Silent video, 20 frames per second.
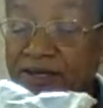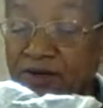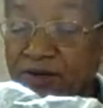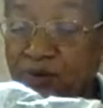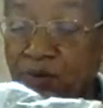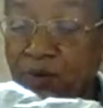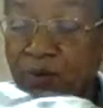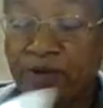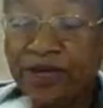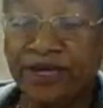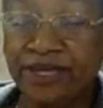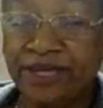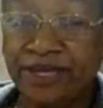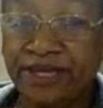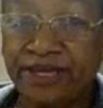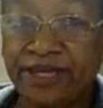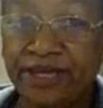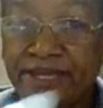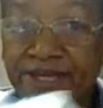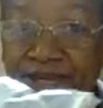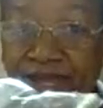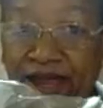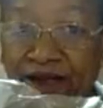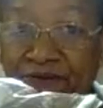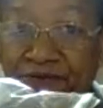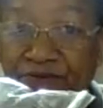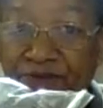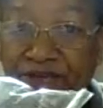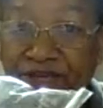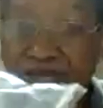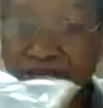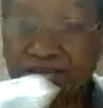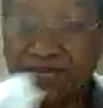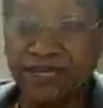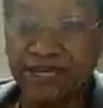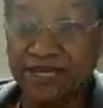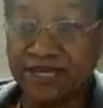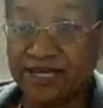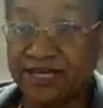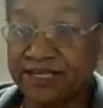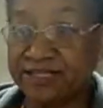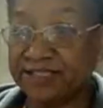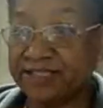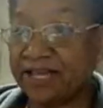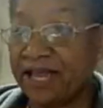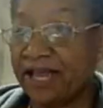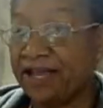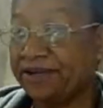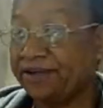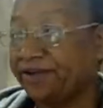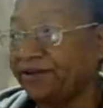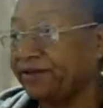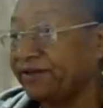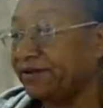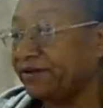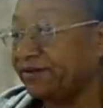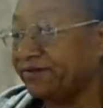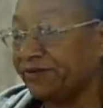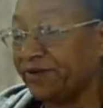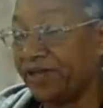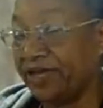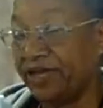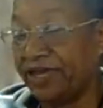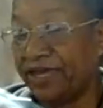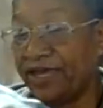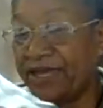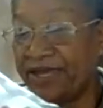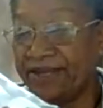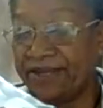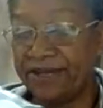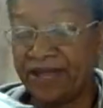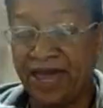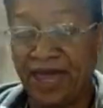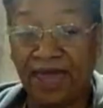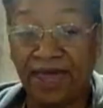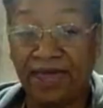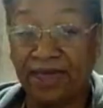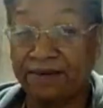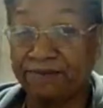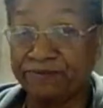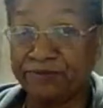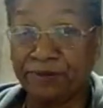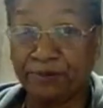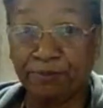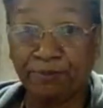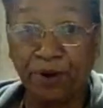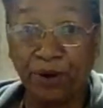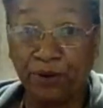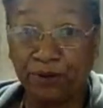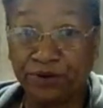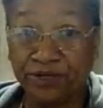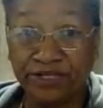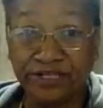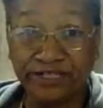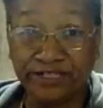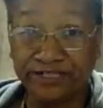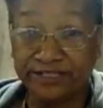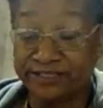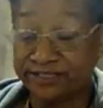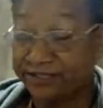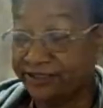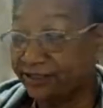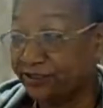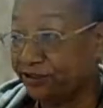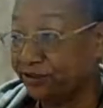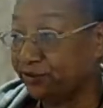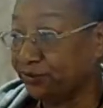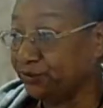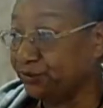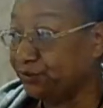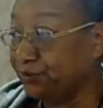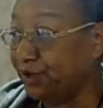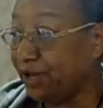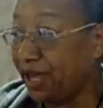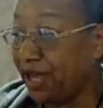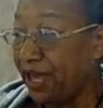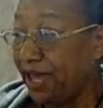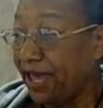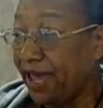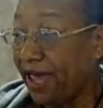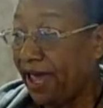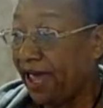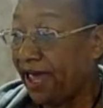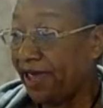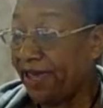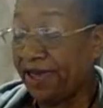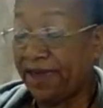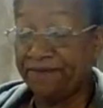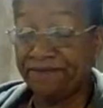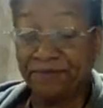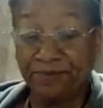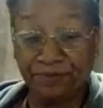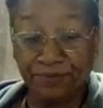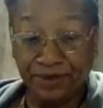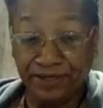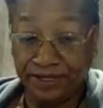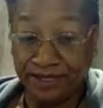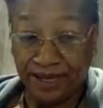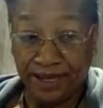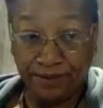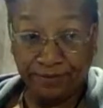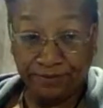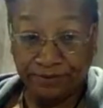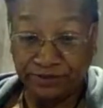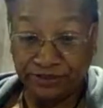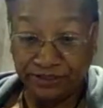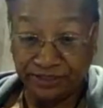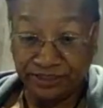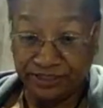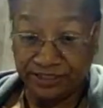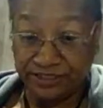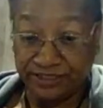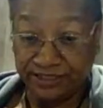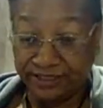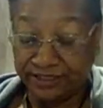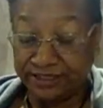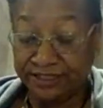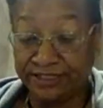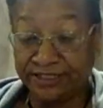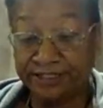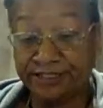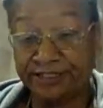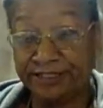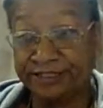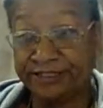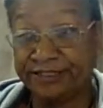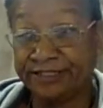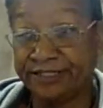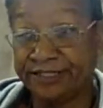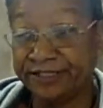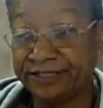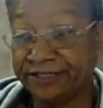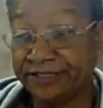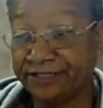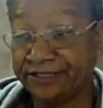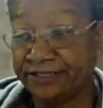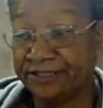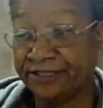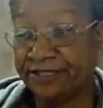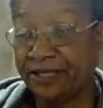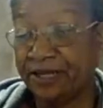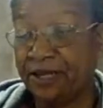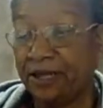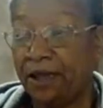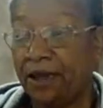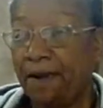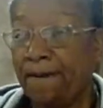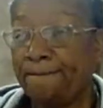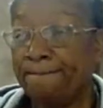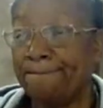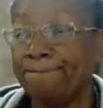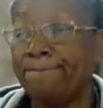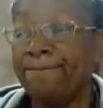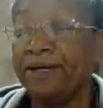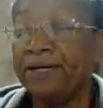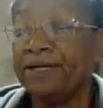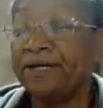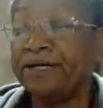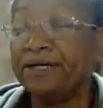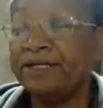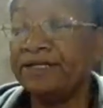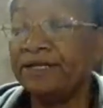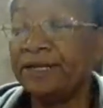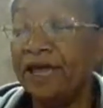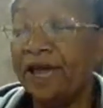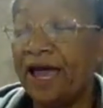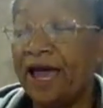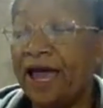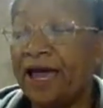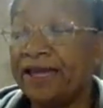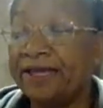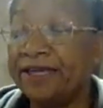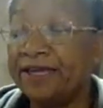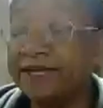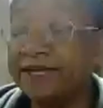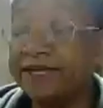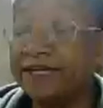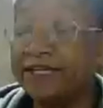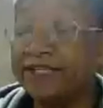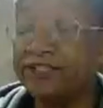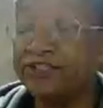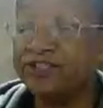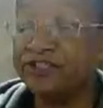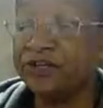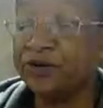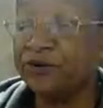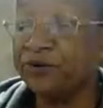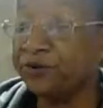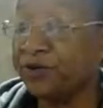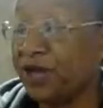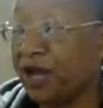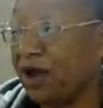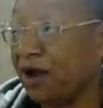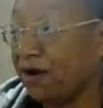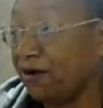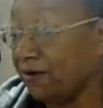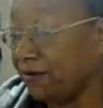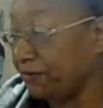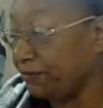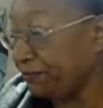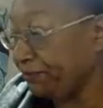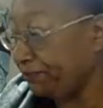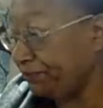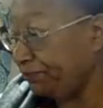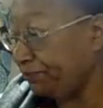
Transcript: queen and African kings out of, and I have some more cutting to do. I haven't been able to get the cutting done, but I can show y'all